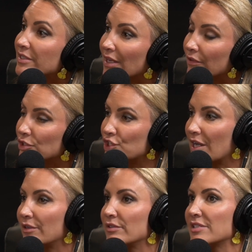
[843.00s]
through the
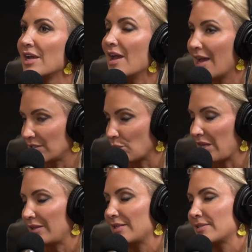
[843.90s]
retailers' channels,
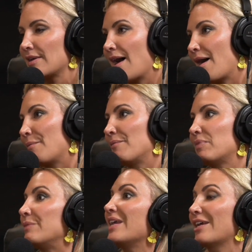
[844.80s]
as well as
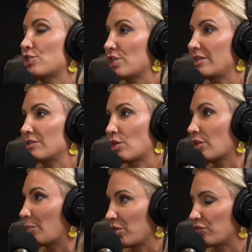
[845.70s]

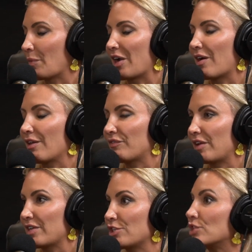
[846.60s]
PBH's, or the Produce for Better
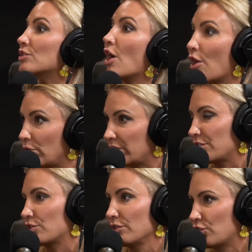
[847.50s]
Health Foundation's
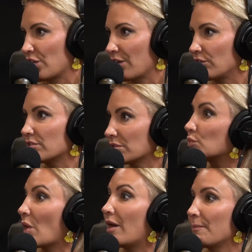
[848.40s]
own digital
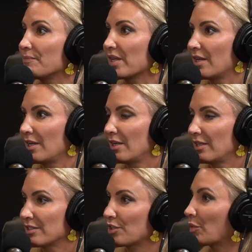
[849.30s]
channels as well.
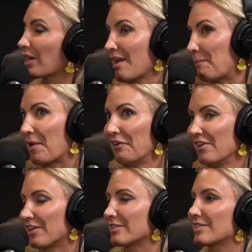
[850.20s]
So we're kind
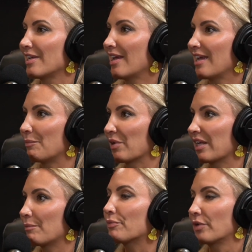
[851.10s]
of partners
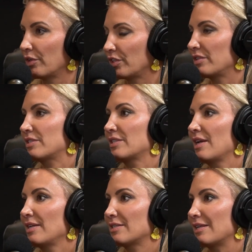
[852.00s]
in bringing
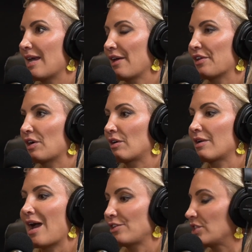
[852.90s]
produce
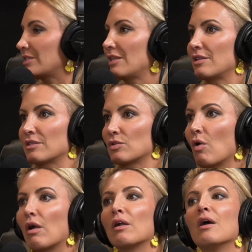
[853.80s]
together, not just in
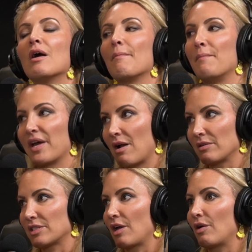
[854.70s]
the store,
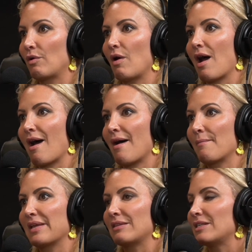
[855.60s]
but also
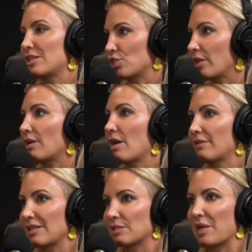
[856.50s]
in the digital
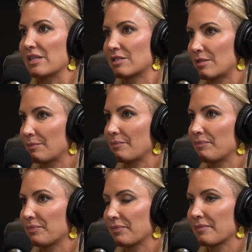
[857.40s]
and online space.